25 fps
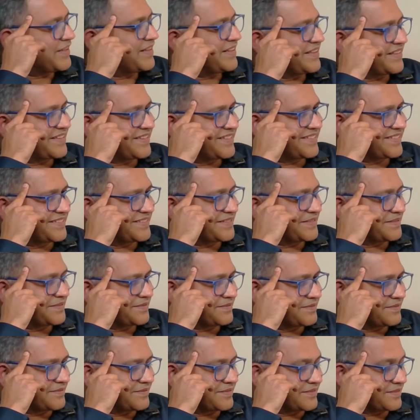Brilliant.
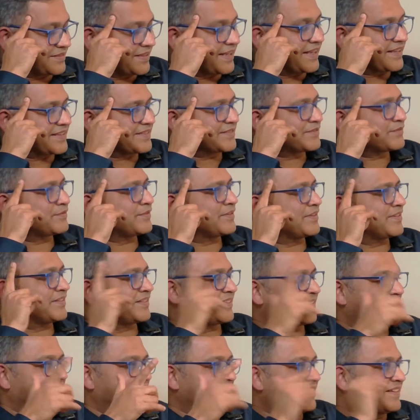Thanks
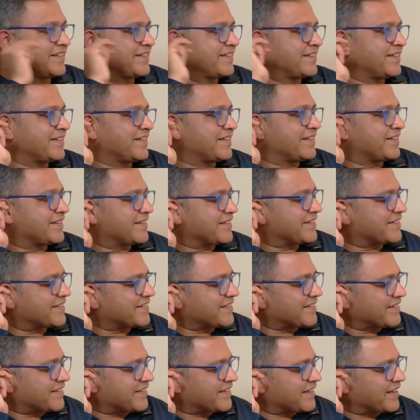for
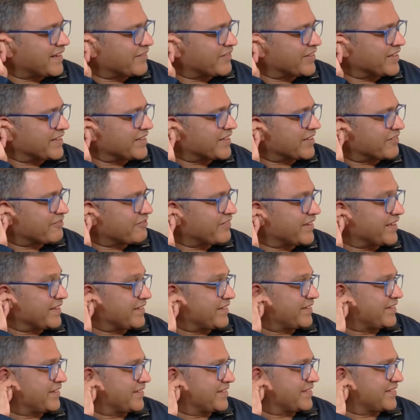having that
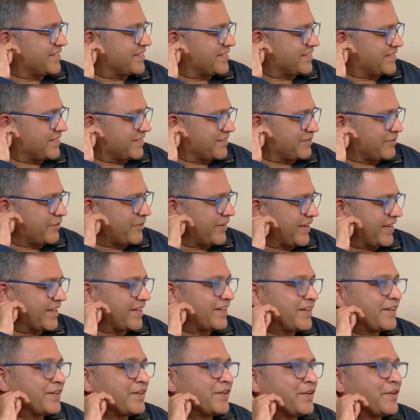faith in us,
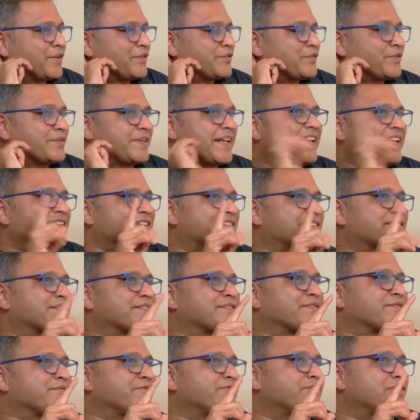Vivek. So tell
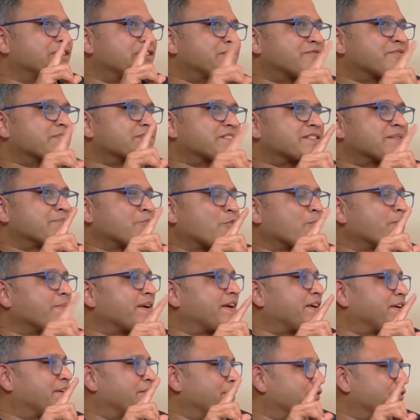us, which was the
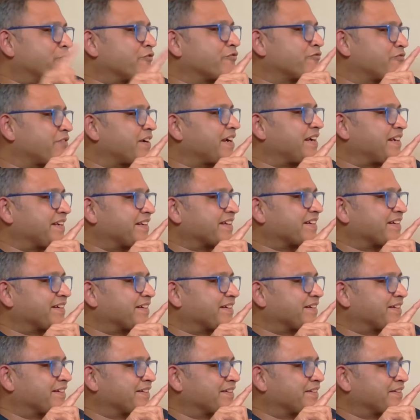moment you
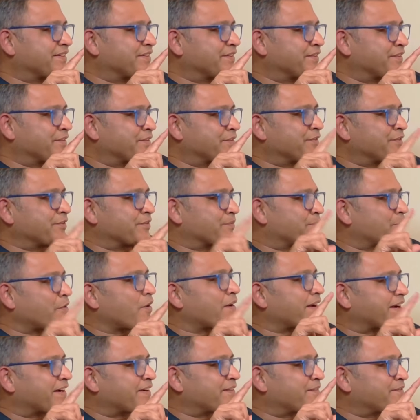felt
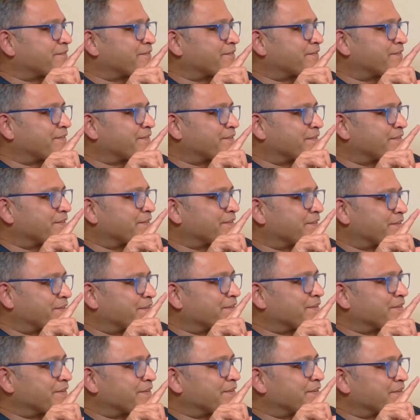your product
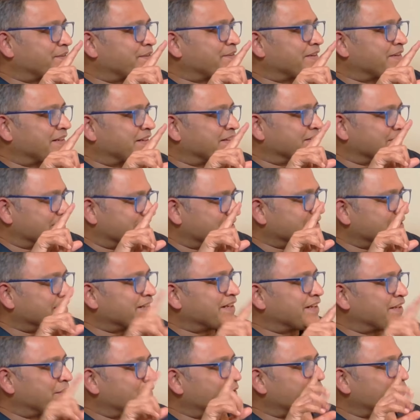is
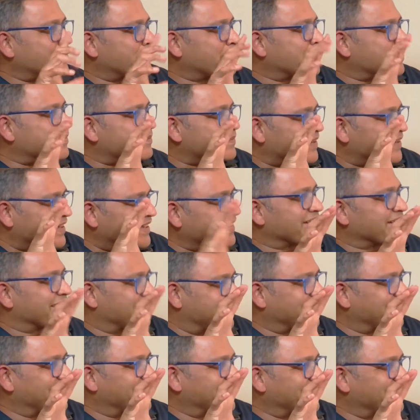really going to come
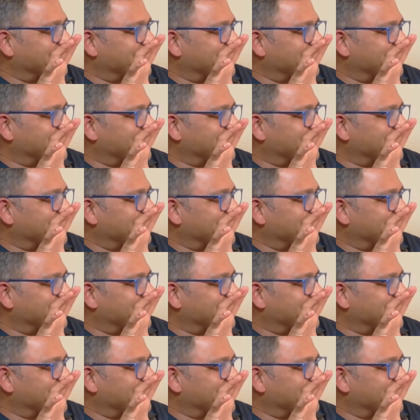real?